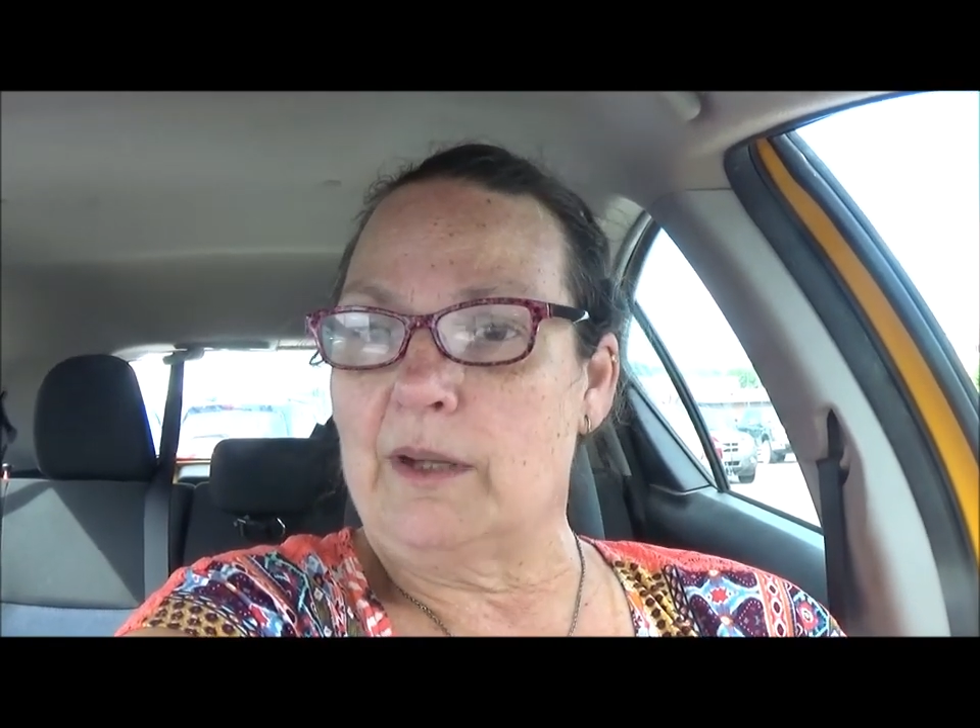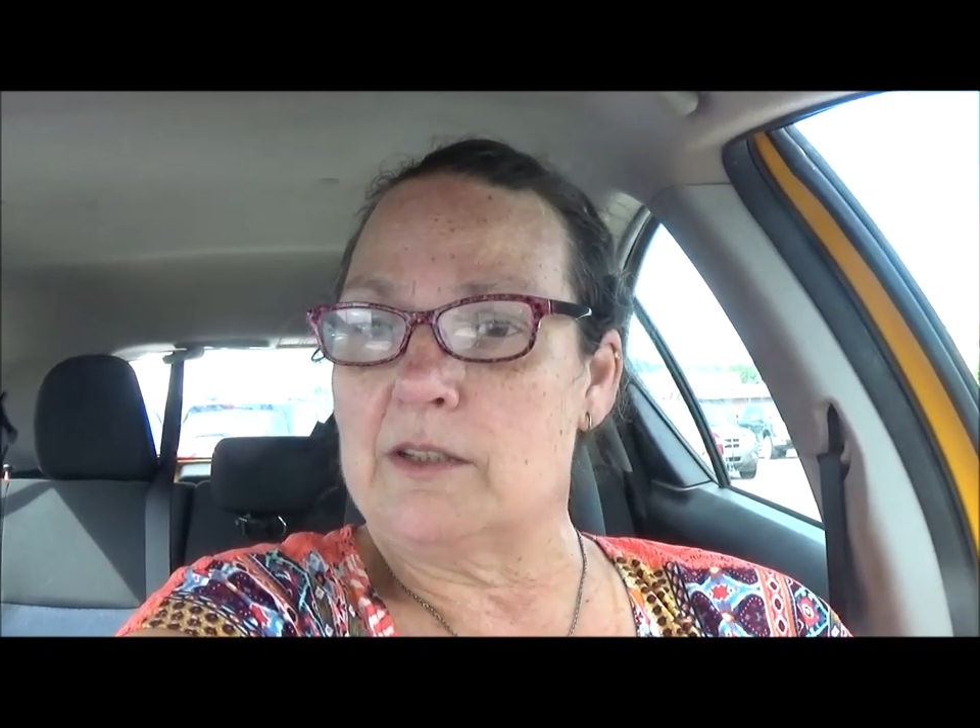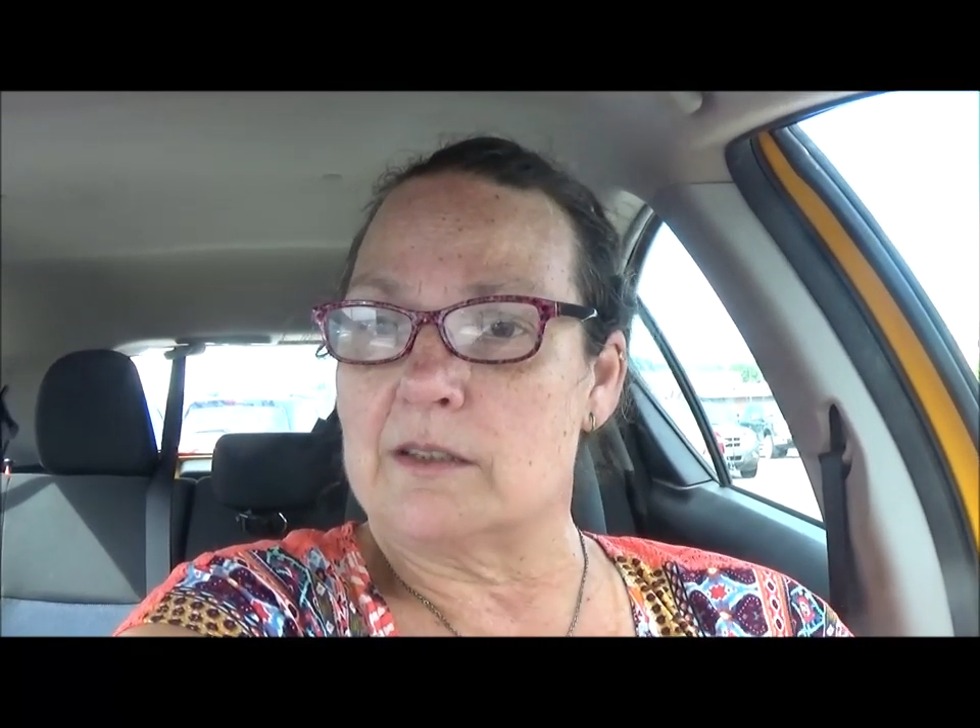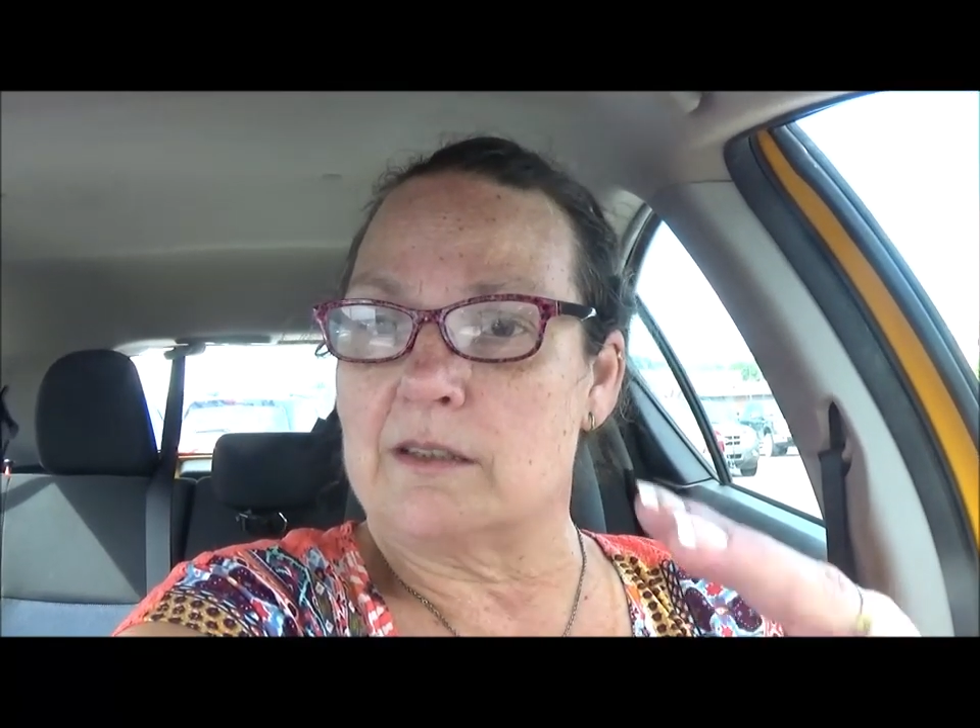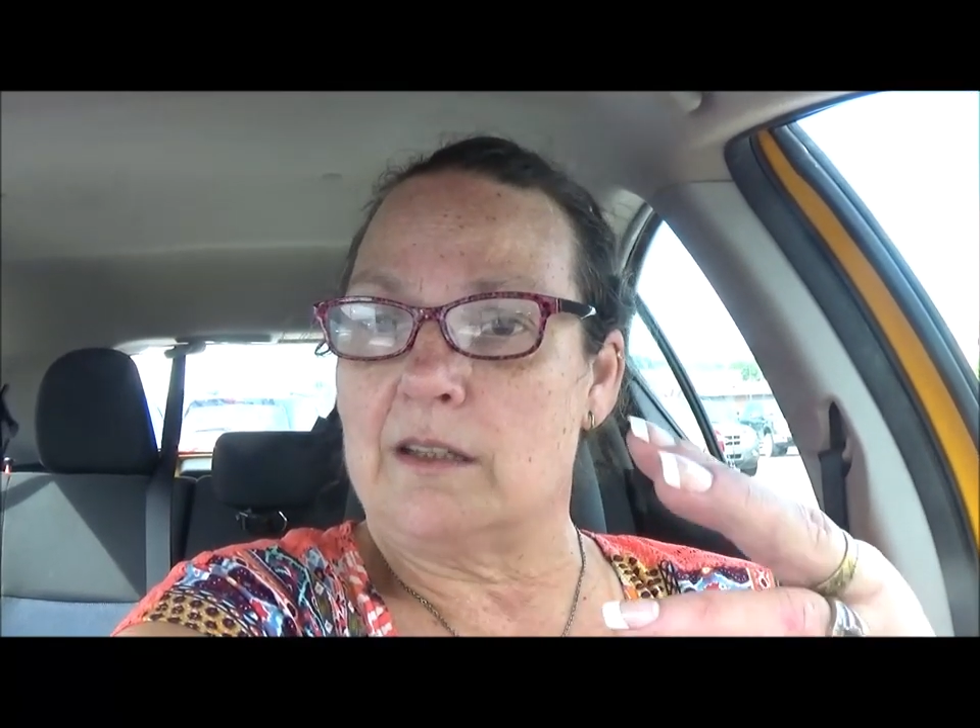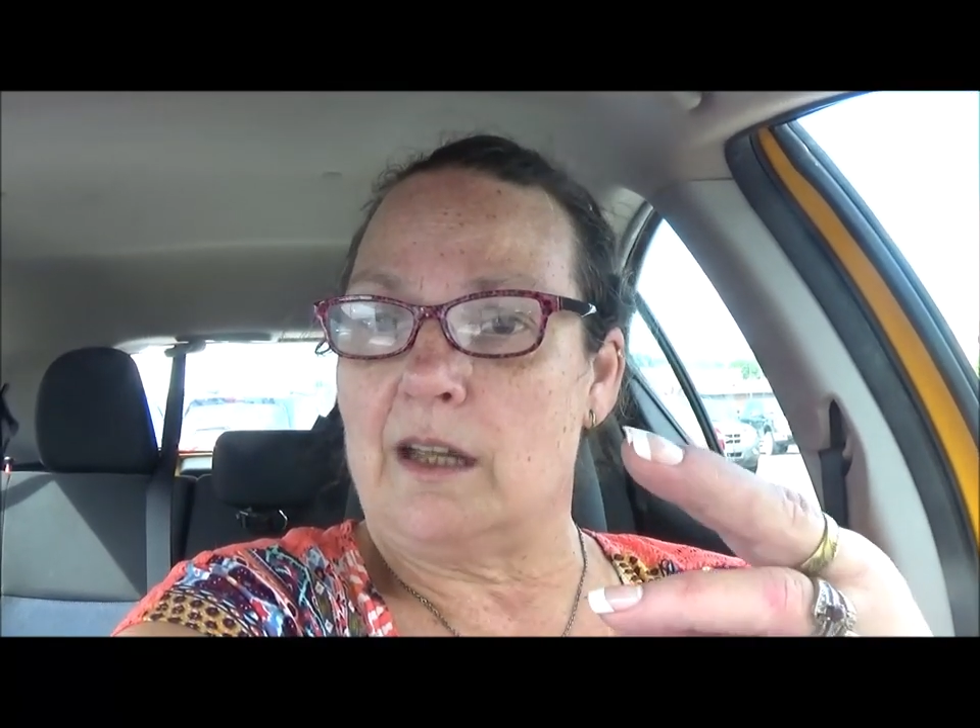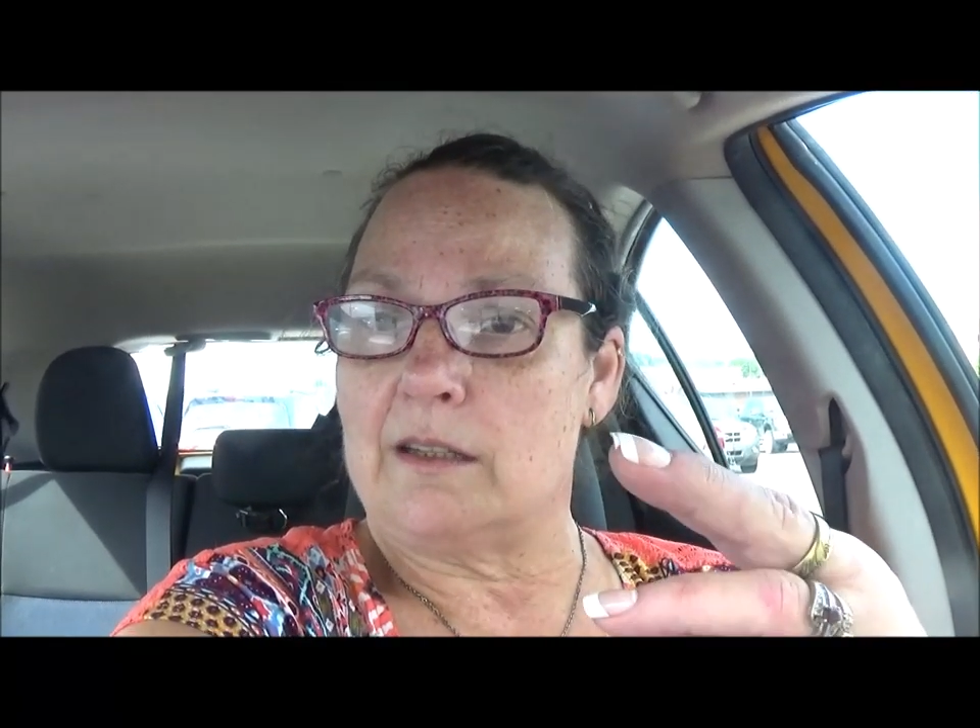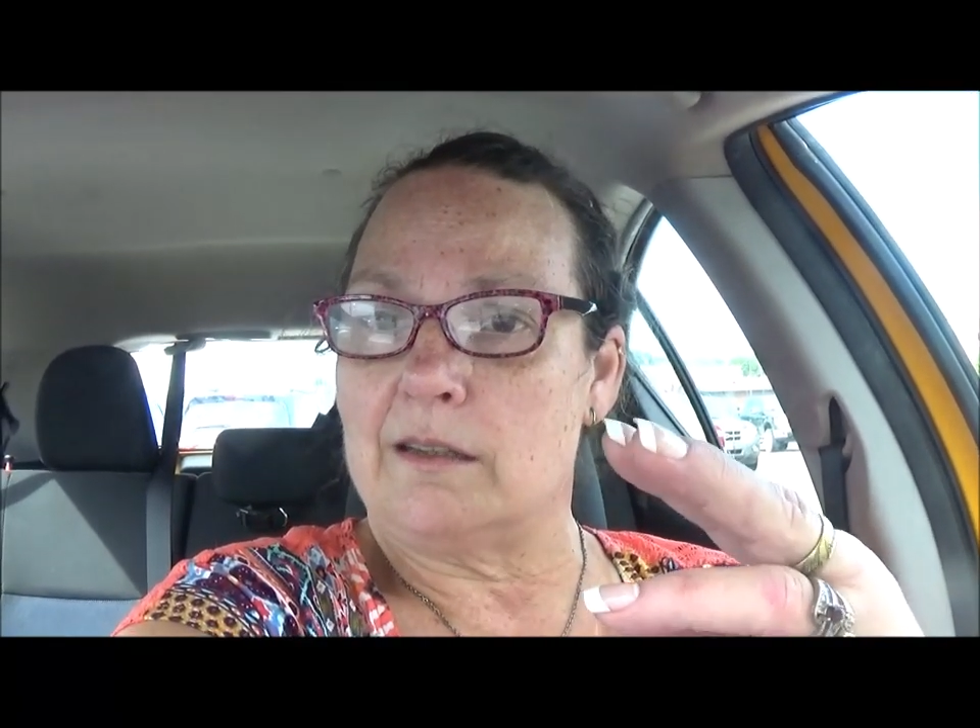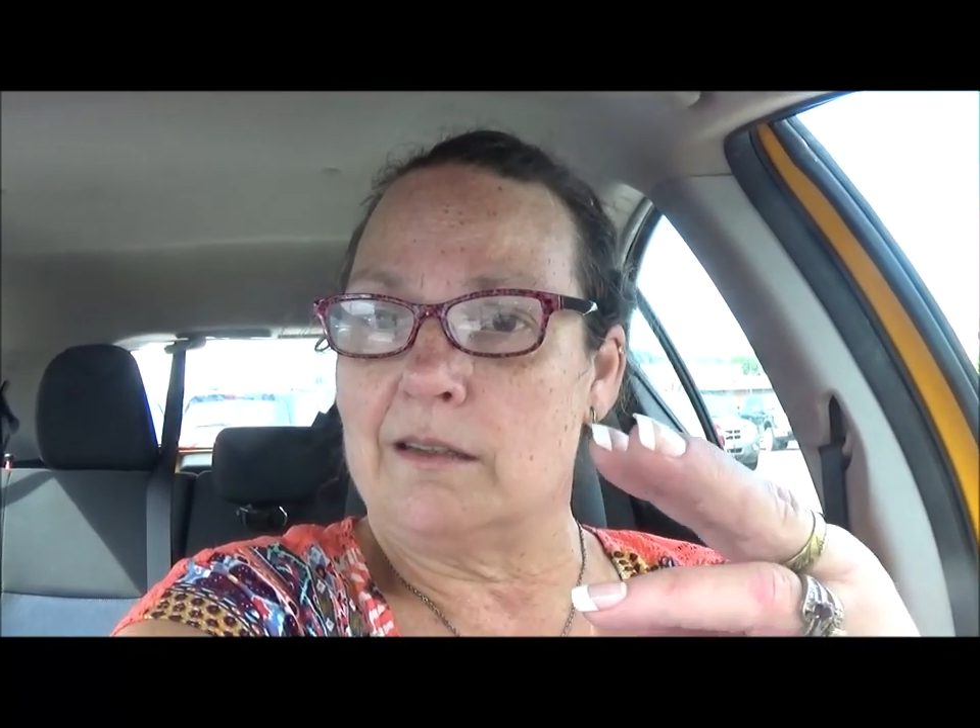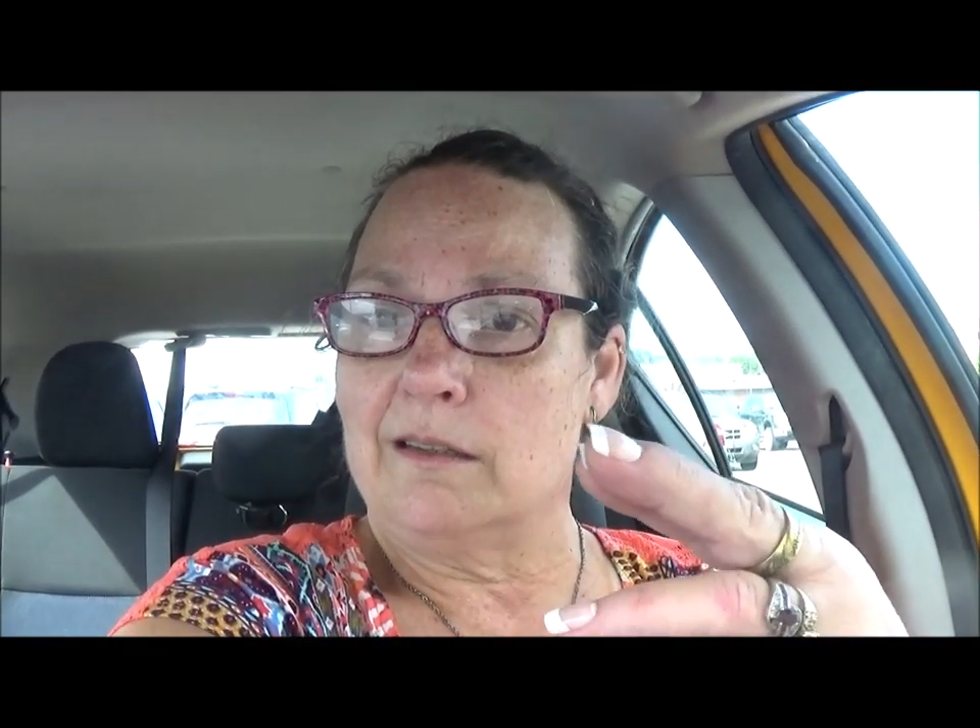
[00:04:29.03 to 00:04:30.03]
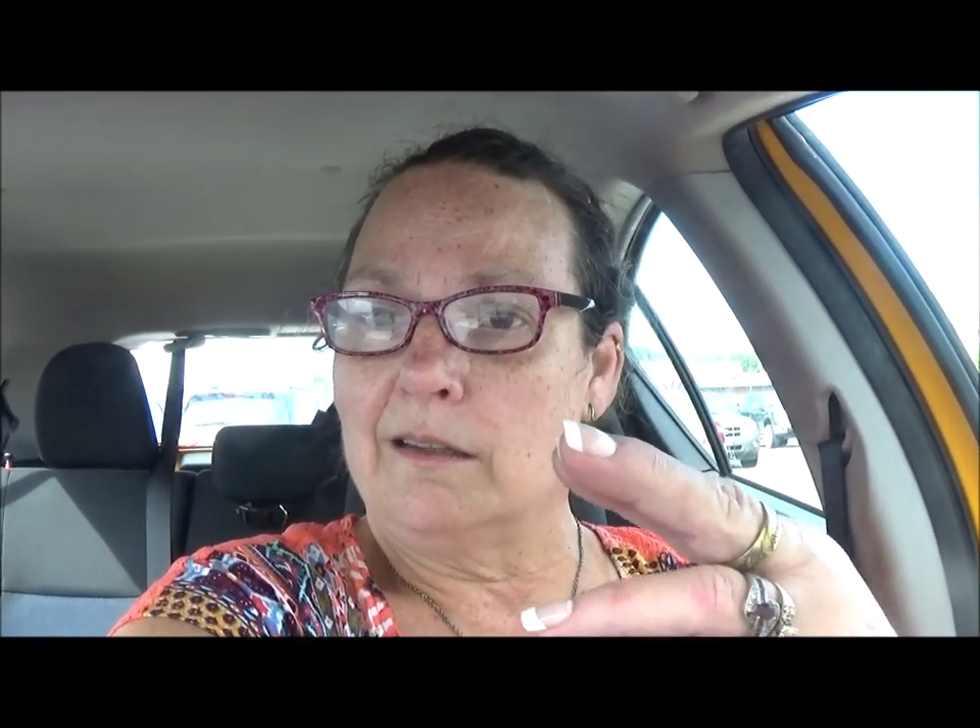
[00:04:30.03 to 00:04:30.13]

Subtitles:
We could just cut